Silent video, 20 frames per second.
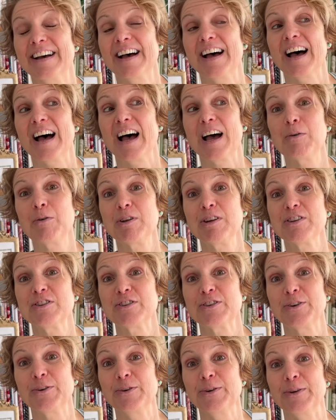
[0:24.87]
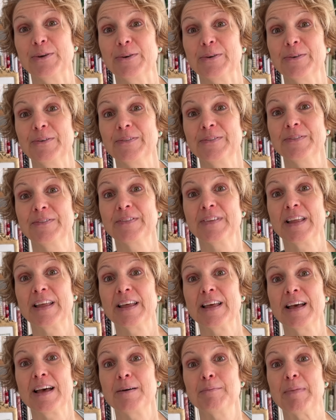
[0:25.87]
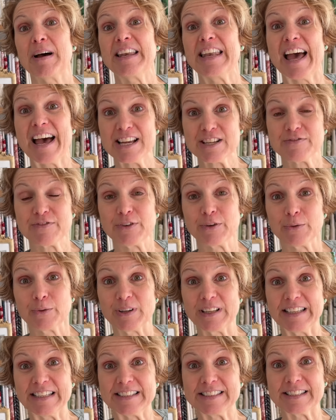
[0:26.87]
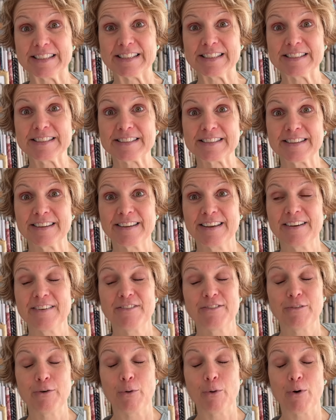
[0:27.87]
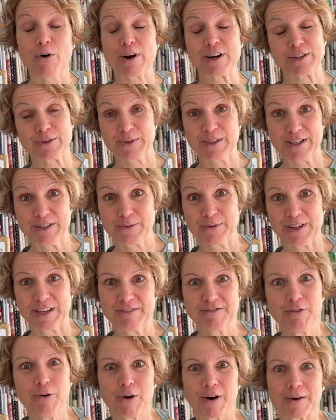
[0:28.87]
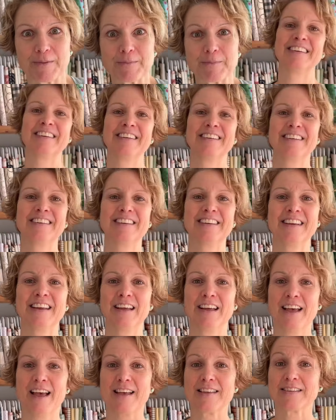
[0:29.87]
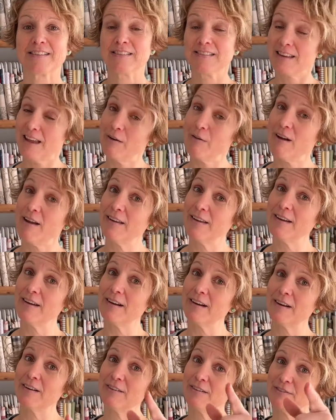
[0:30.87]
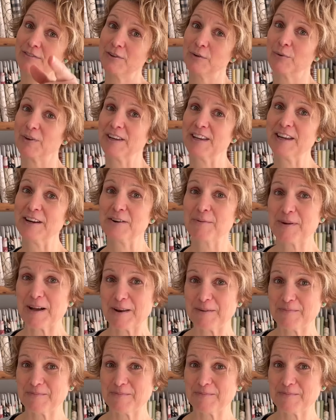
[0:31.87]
I want to show you my Nashville releases for 2024. Stay right here if you want to hear about it.